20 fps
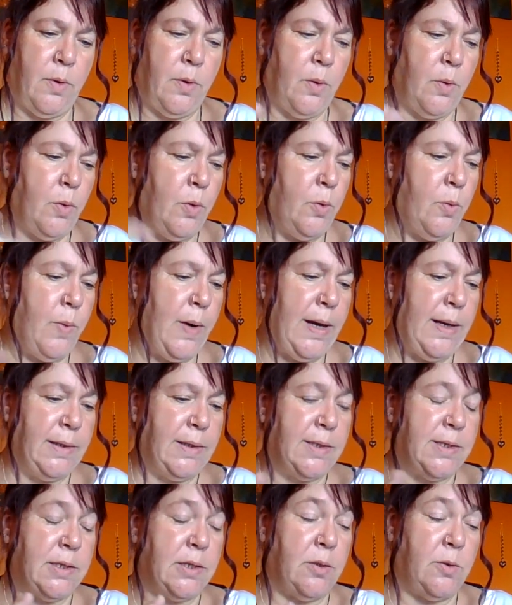Oh, well,
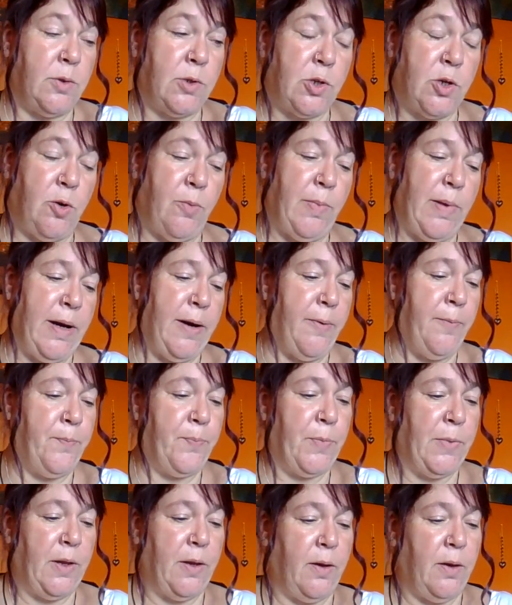Sue's come out.
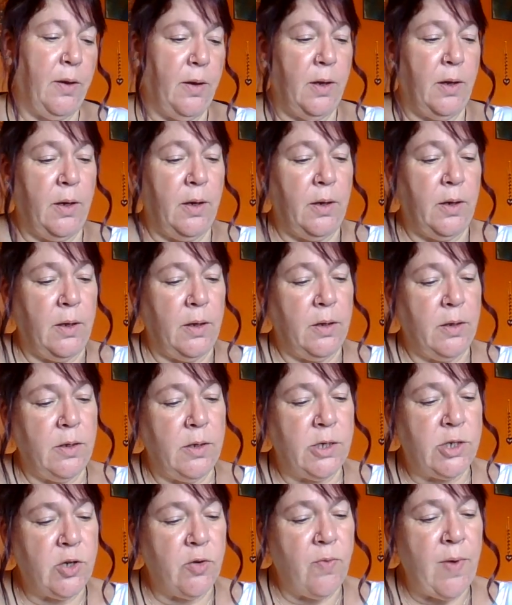
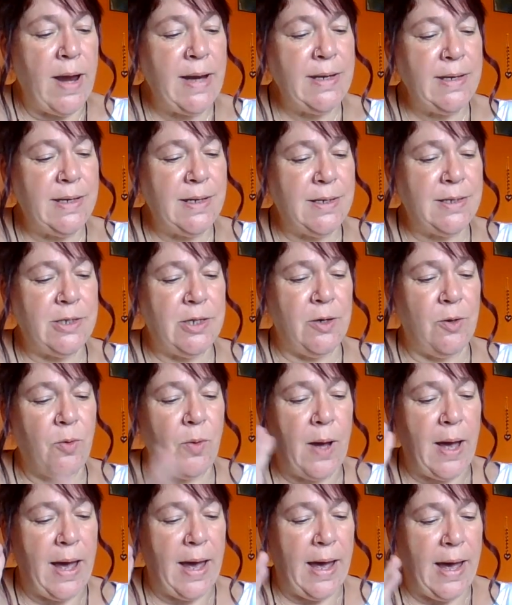Surrender to
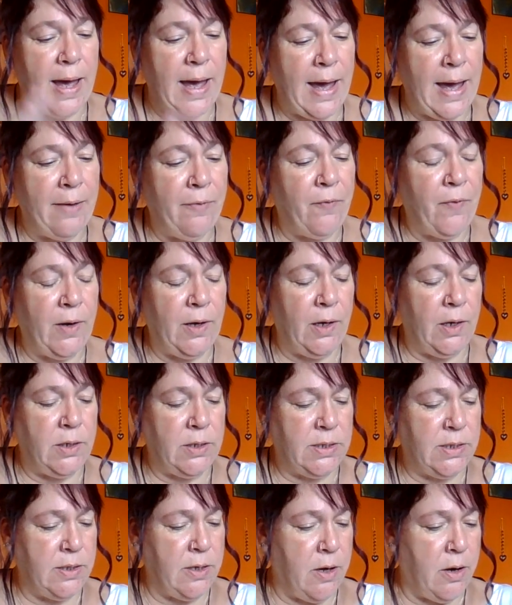
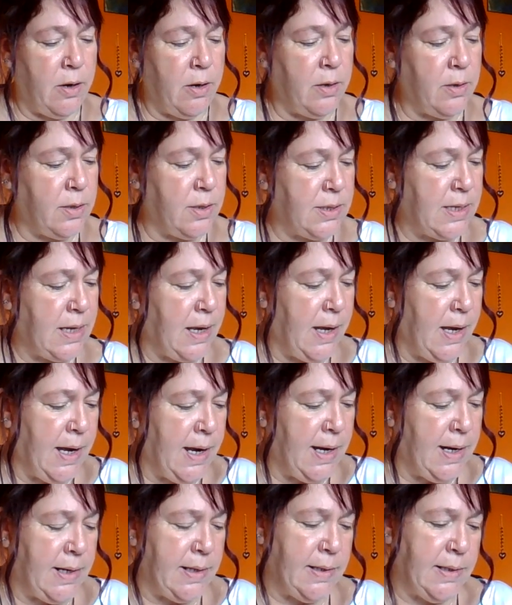effortlessness
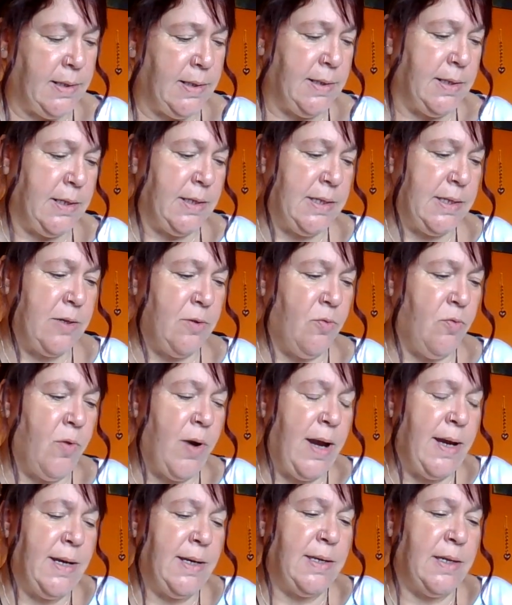and
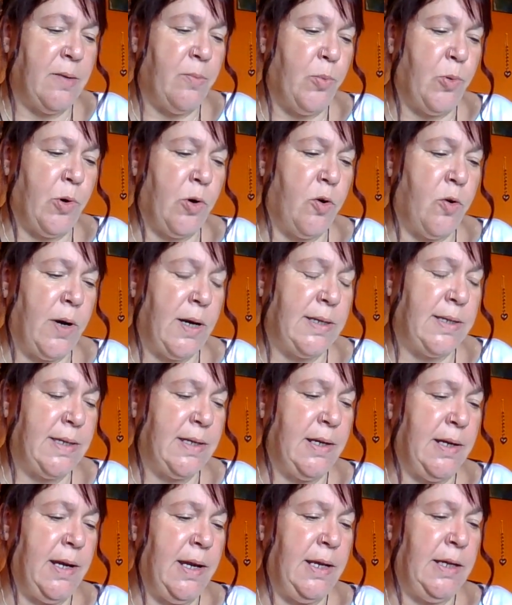surrender
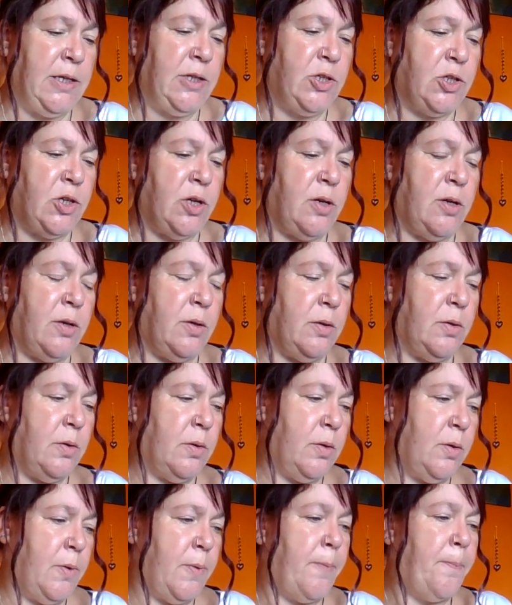procrastination.
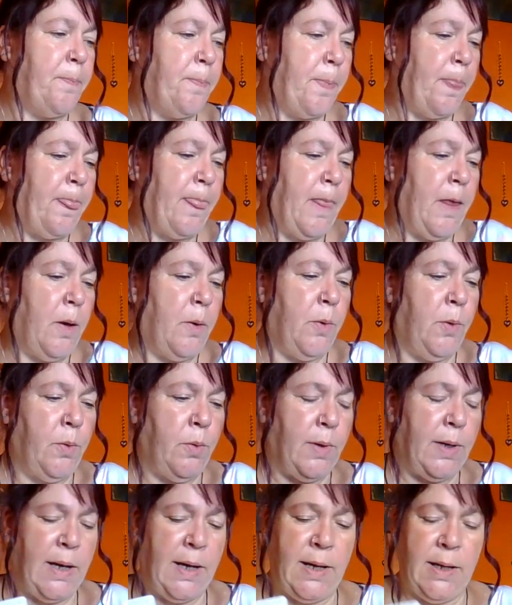Oh,
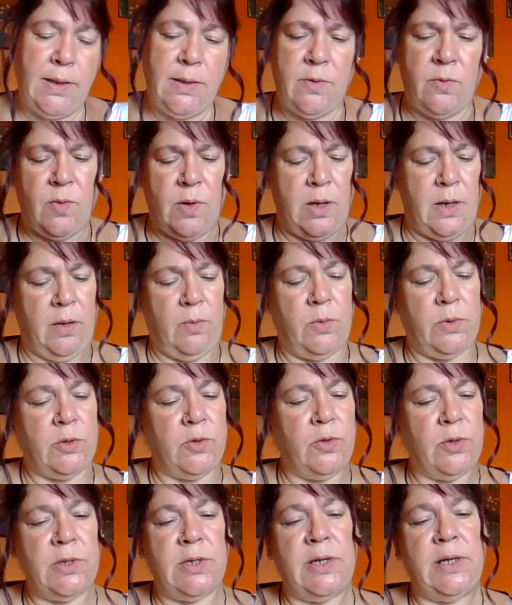guys, right, what's
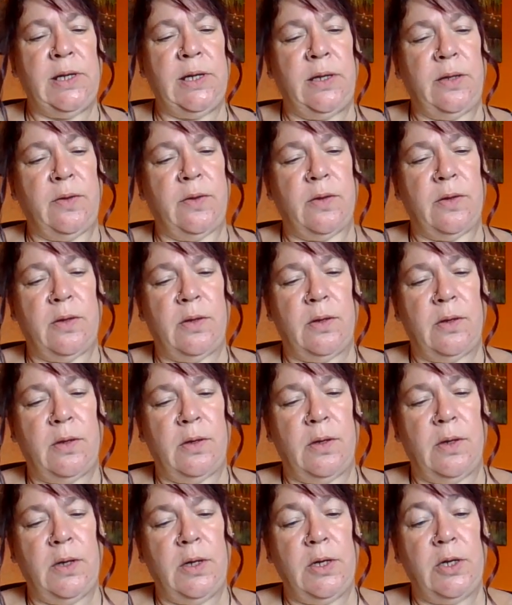underneath?
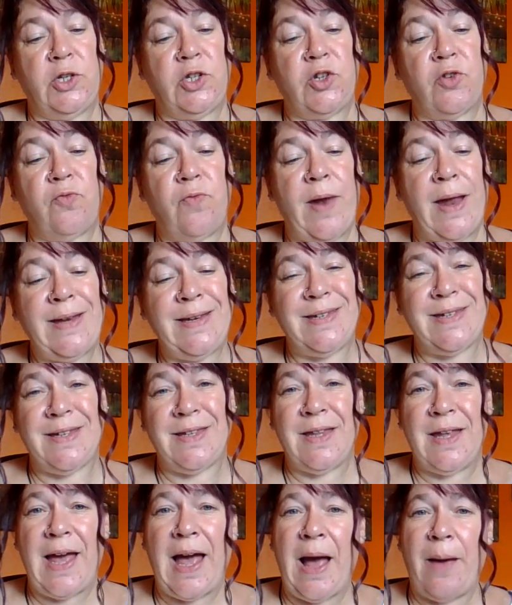Surrender
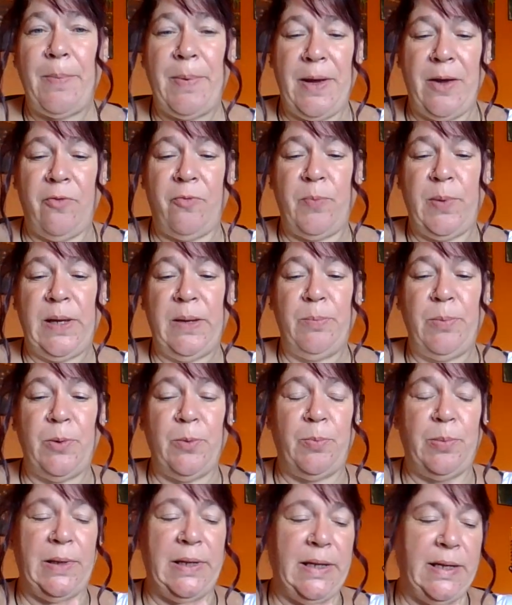the habit of people
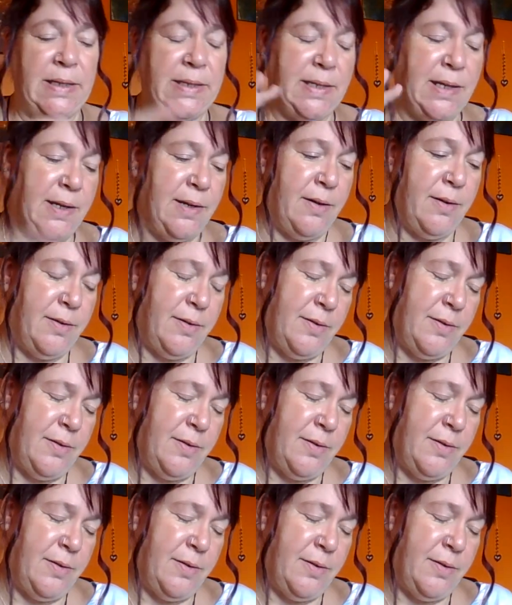pleasing.